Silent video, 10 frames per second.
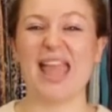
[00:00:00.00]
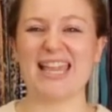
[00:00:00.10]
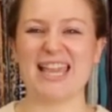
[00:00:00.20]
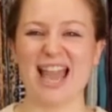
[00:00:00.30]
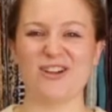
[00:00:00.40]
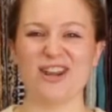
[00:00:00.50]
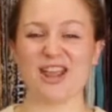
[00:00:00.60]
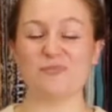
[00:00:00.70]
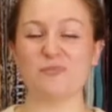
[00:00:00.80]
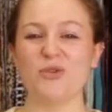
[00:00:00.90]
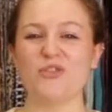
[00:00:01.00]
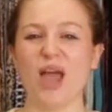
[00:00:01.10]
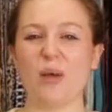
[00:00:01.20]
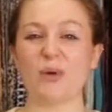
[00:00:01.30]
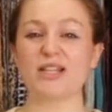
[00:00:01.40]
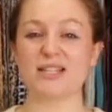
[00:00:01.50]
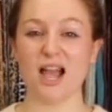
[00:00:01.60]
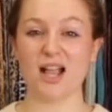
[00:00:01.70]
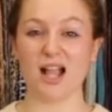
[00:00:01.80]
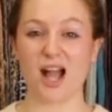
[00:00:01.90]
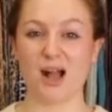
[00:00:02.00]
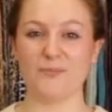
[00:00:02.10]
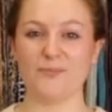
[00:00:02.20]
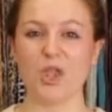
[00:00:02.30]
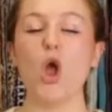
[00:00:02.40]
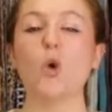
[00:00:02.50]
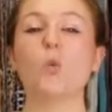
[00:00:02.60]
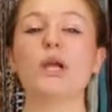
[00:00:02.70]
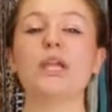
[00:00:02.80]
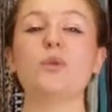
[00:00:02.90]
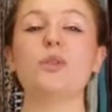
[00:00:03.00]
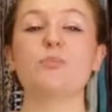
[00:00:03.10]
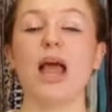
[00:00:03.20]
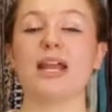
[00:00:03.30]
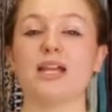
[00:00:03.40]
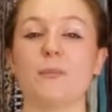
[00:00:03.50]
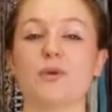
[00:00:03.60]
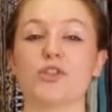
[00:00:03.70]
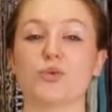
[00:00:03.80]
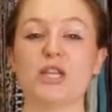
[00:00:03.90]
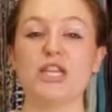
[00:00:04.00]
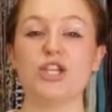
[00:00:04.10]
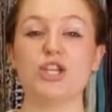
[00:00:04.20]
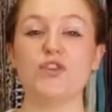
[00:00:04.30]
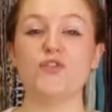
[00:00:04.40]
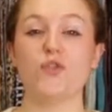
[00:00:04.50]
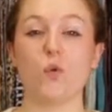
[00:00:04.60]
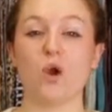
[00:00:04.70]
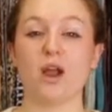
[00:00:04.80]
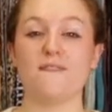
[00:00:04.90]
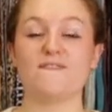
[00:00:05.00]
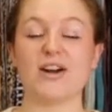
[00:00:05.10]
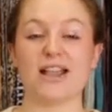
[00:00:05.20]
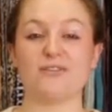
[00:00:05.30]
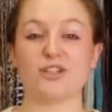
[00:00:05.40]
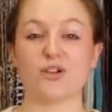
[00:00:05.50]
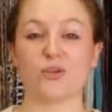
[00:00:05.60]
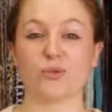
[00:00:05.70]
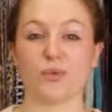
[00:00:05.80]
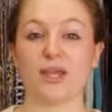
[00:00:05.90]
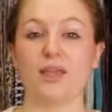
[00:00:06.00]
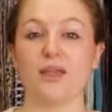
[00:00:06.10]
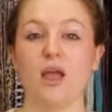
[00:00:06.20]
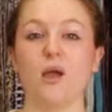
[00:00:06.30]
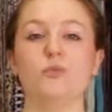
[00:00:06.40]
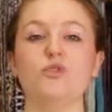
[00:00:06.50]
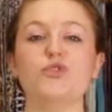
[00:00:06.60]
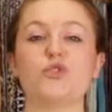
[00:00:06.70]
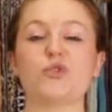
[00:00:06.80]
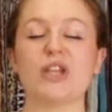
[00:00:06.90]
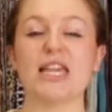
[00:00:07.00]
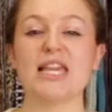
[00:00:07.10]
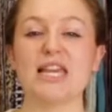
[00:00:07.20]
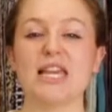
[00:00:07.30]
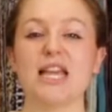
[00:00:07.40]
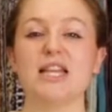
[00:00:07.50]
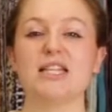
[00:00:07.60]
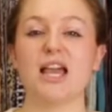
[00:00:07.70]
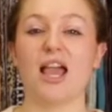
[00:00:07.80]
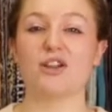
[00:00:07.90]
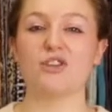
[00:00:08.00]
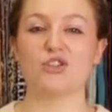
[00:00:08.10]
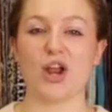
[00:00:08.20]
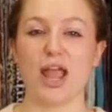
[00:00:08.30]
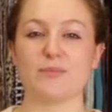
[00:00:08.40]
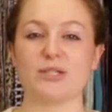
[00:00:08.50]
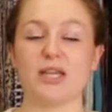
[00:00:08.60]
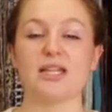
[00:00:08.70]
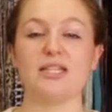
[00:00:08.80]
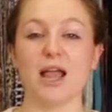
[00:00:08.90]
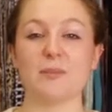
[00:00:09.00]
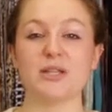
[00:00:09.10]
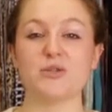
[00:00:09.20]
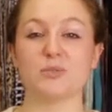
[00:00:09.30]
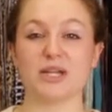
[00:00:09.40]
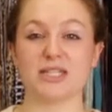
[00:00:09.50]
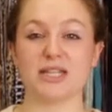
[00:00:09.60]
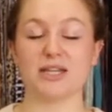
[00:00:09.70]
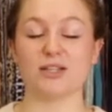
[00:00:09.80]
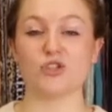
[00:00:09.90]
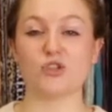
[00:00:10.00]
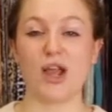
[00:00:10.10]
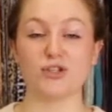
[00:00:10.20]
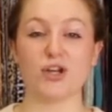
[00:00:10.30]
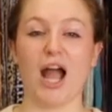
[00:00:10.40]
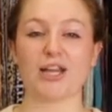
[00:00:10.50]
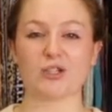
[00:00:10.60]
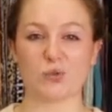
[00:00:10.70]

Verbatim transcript: hanging out at moodfabrics.com working with product number 324503, Mood's Green Tiger Striped Diamond Printed Stretch Cotton